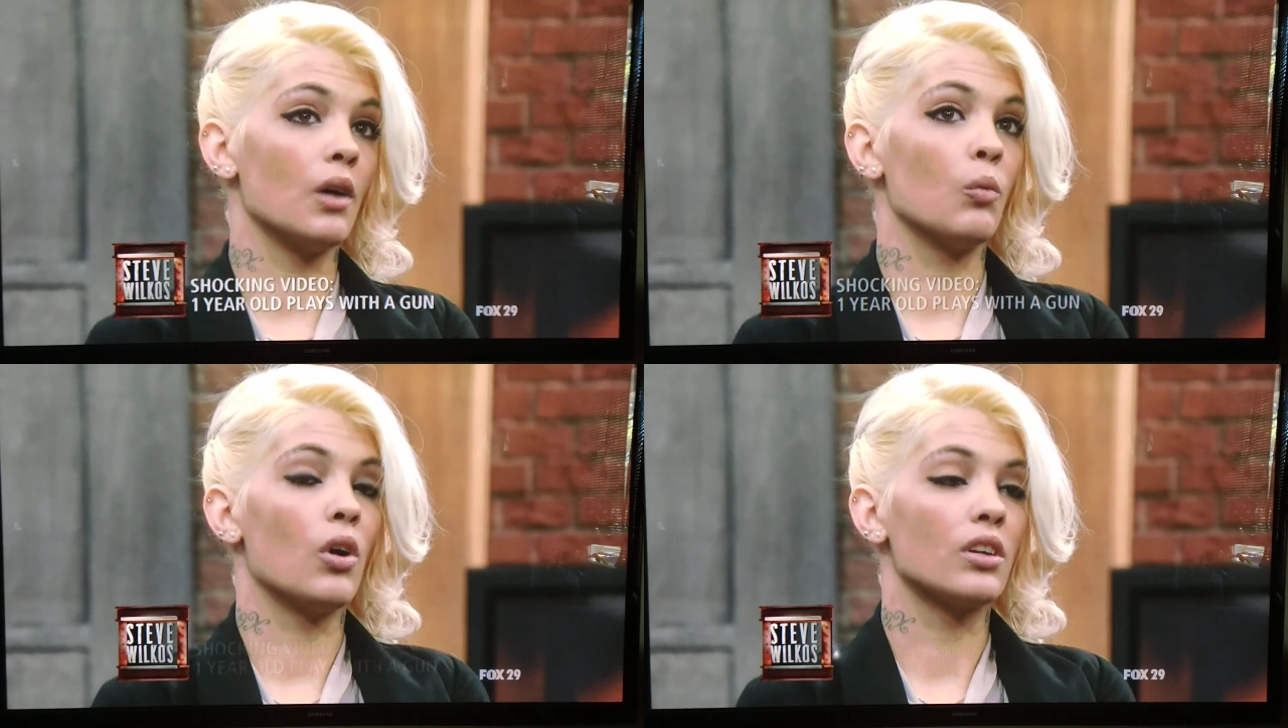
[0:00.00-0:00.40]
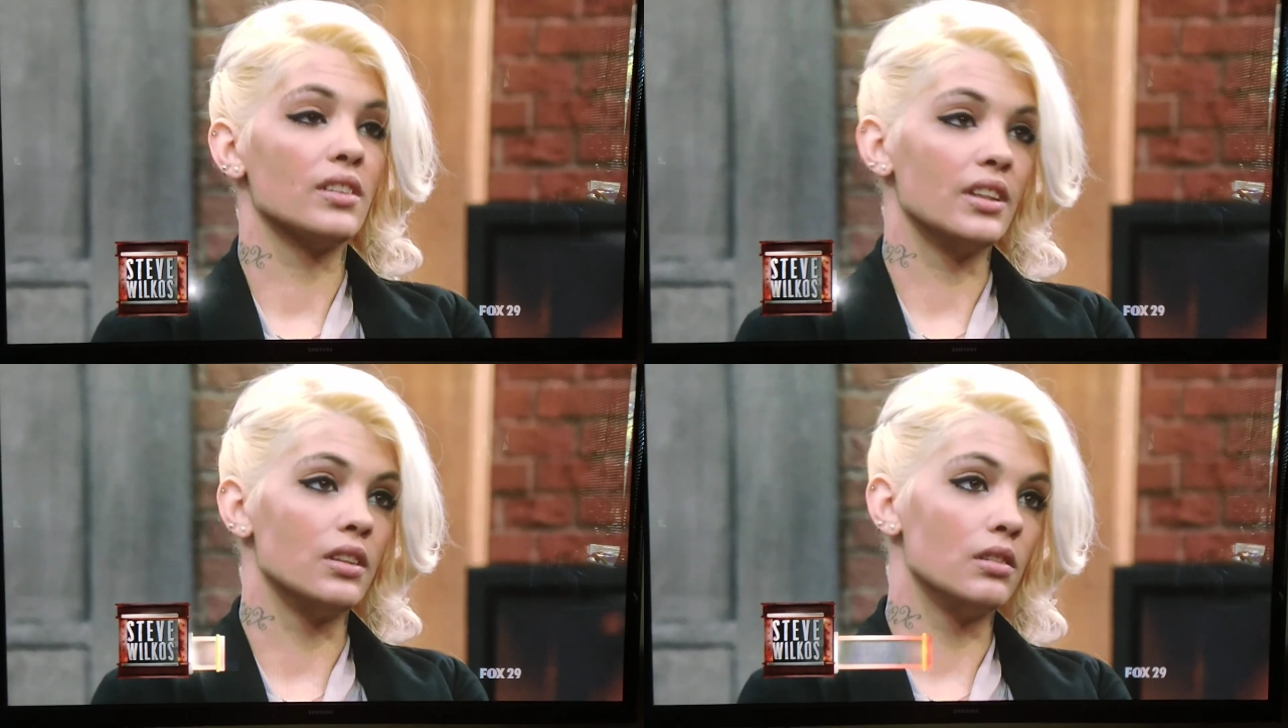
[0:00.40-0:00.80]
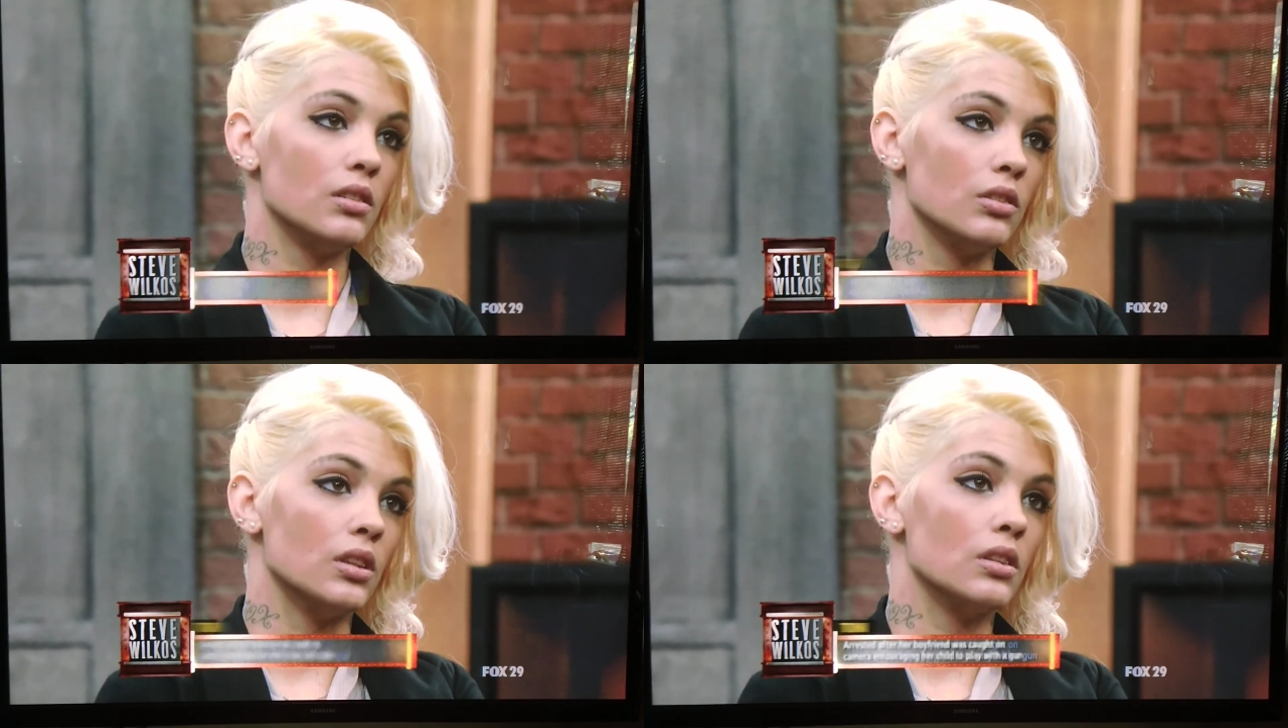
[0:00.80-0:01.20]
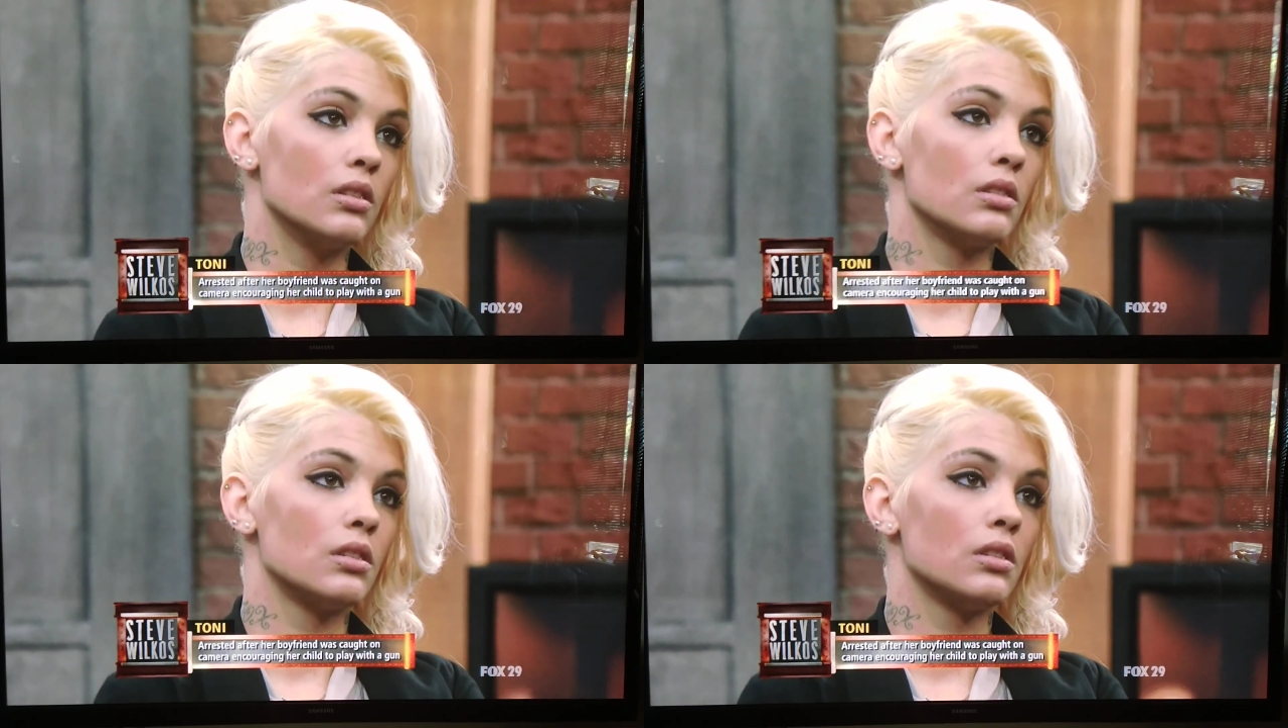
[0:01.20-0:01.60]
I walked into it.
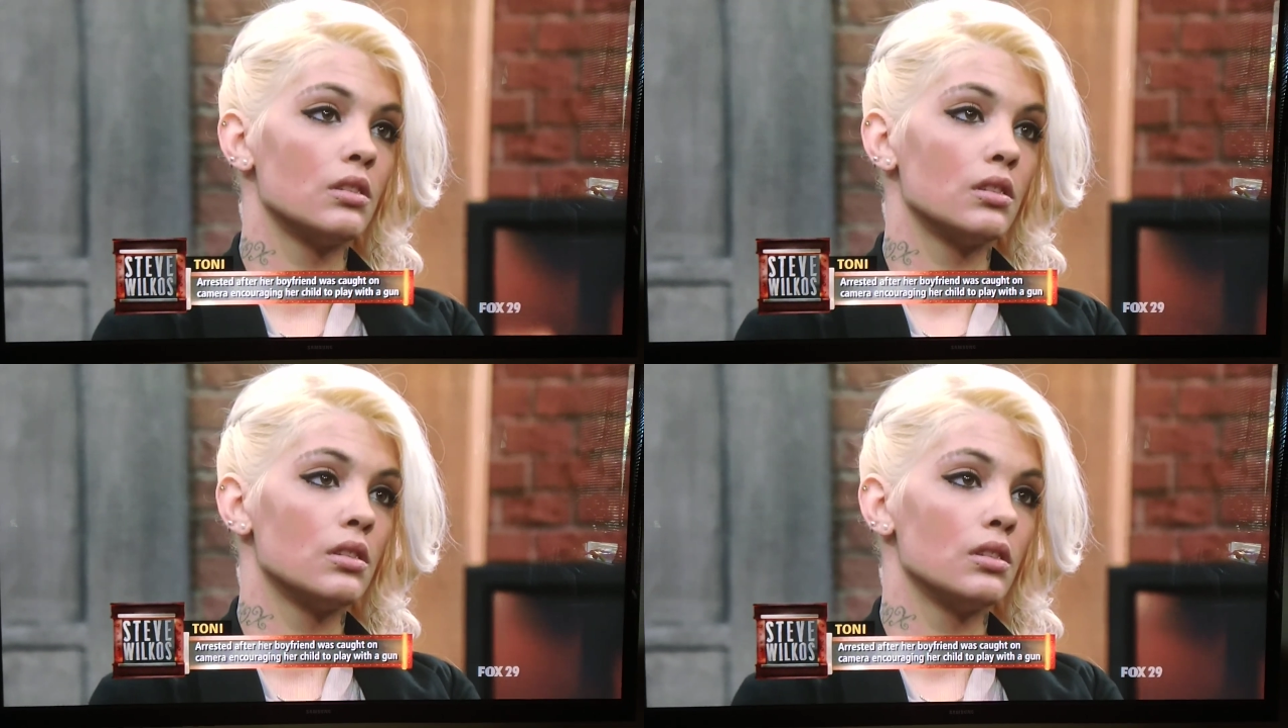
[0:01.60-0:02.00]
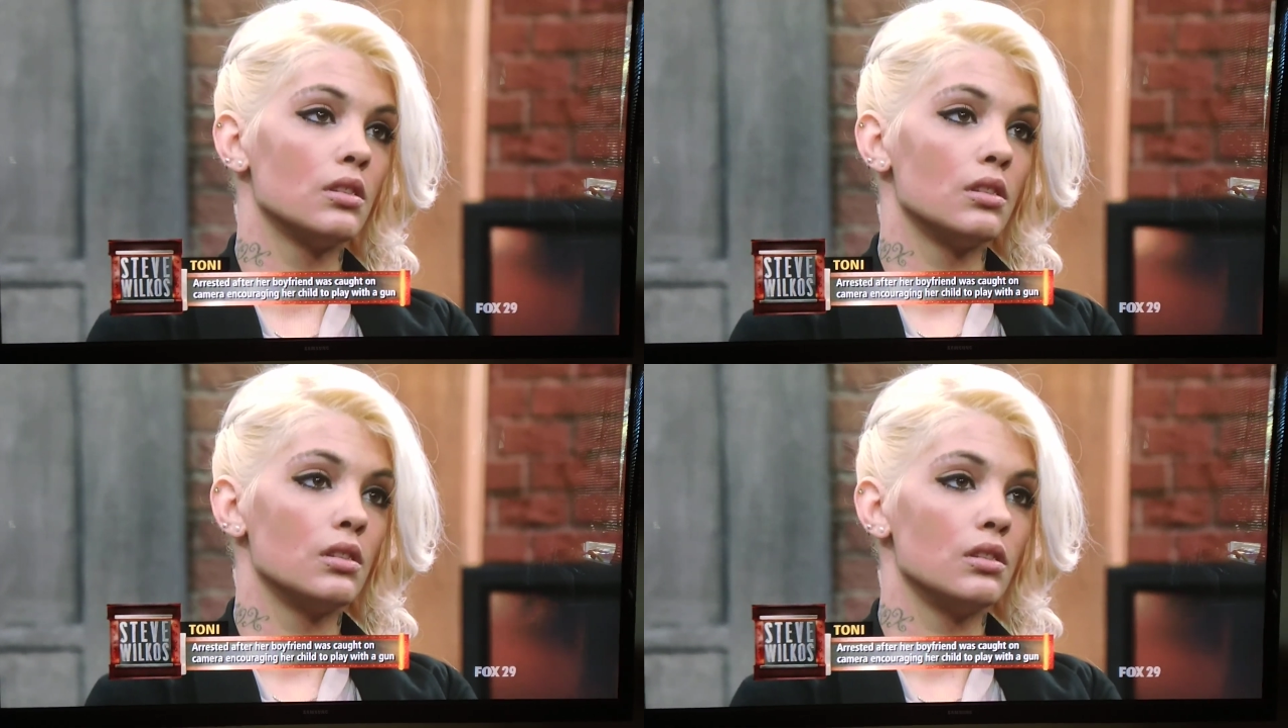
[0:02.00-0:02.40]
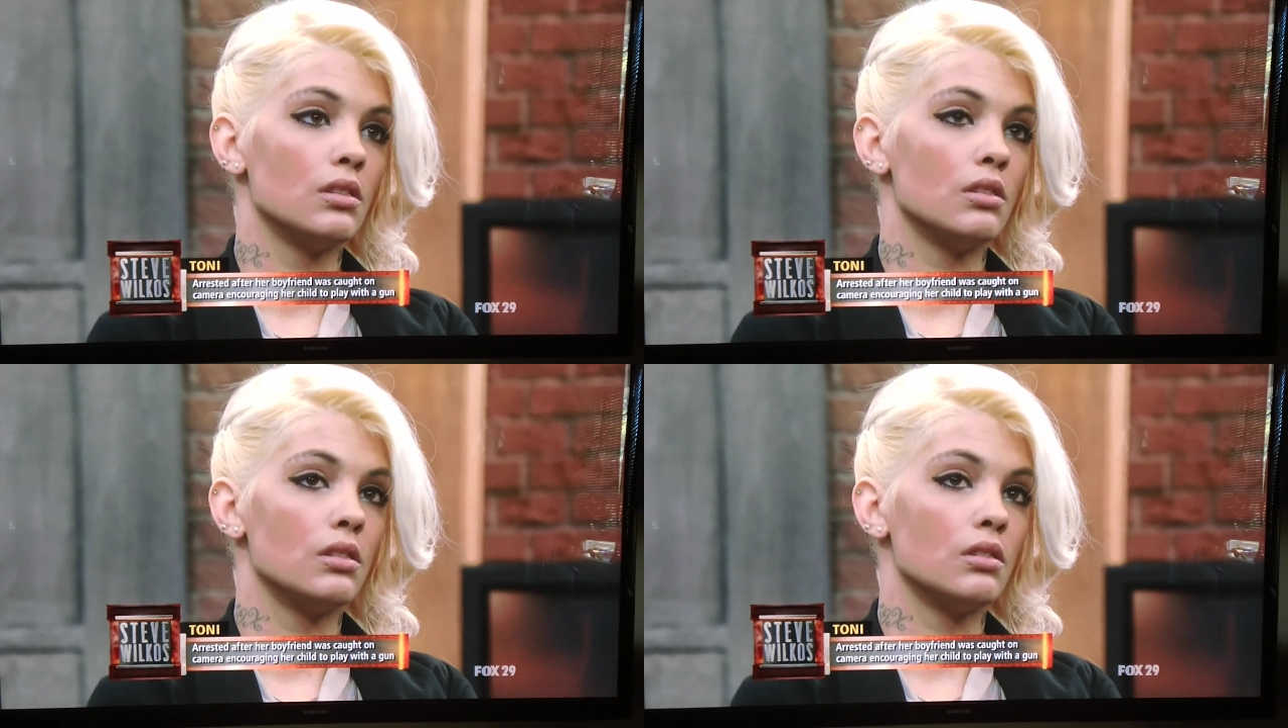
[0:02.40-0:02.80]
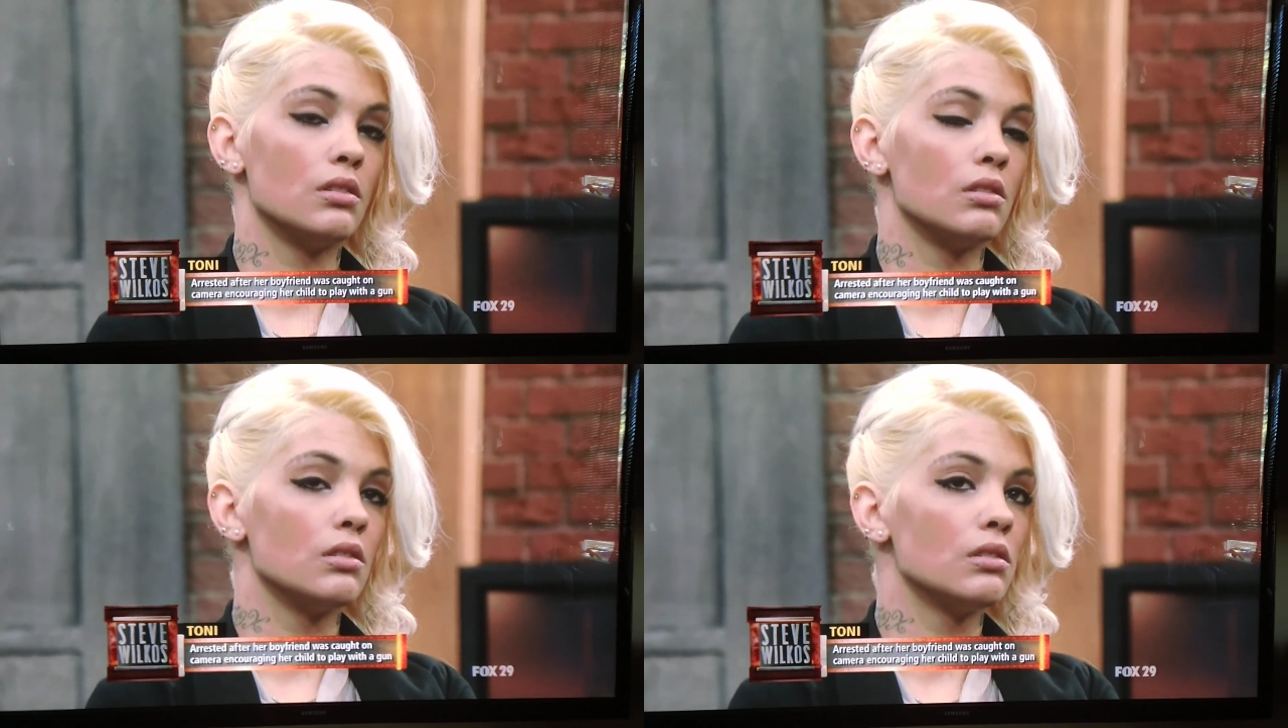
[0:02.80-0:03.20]
Did you stop it?
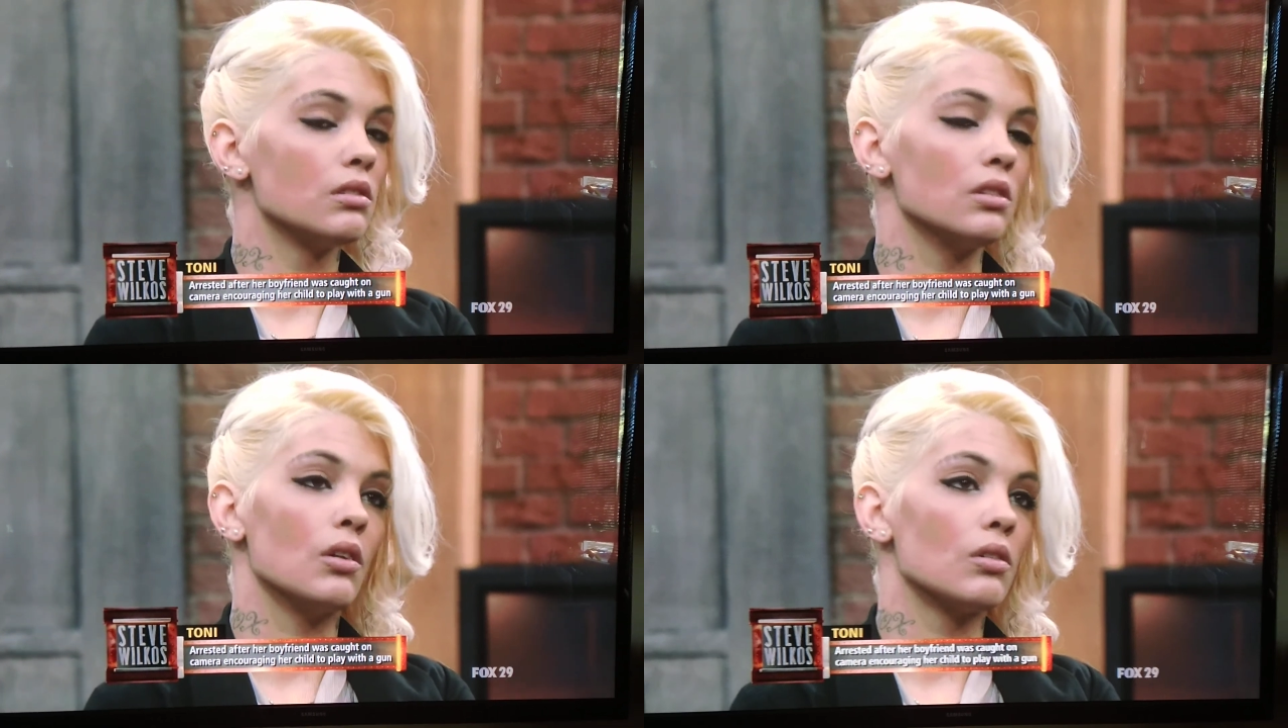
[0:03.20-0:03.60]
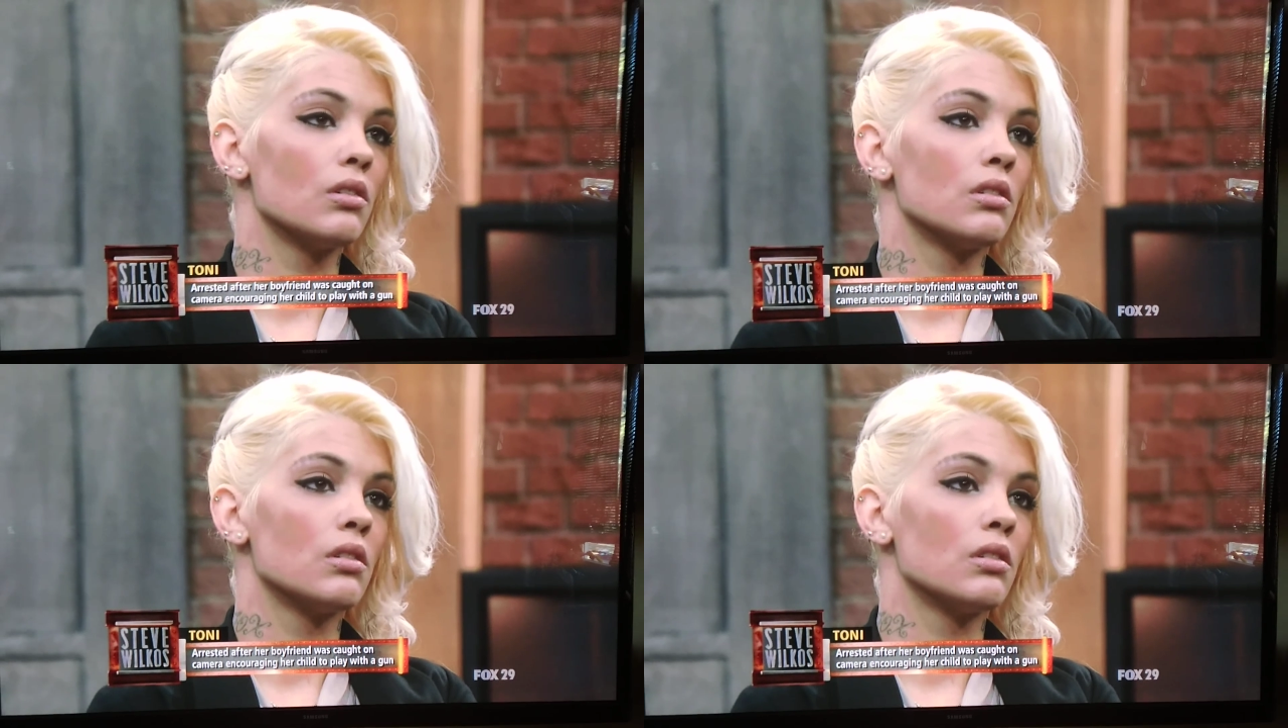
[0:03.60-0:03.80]
No.